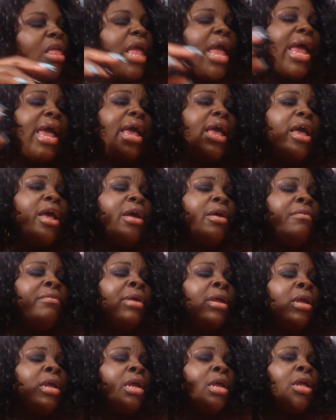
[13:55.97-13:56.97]
I
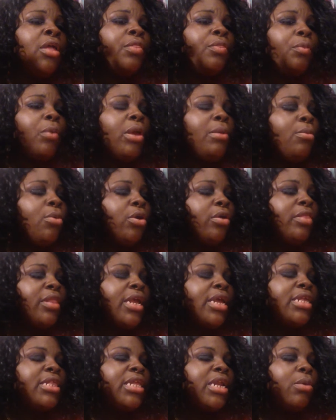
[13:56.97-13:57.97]
have three more
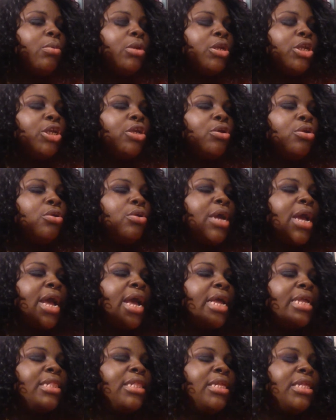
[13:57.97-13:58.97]
things that I want to show you
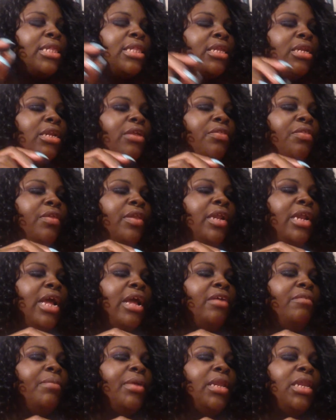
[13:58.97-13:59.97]
guys. This is another thing
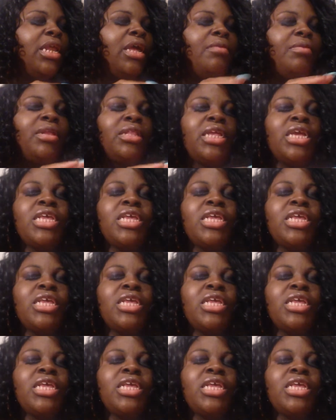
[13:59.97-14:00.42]
I have been loving.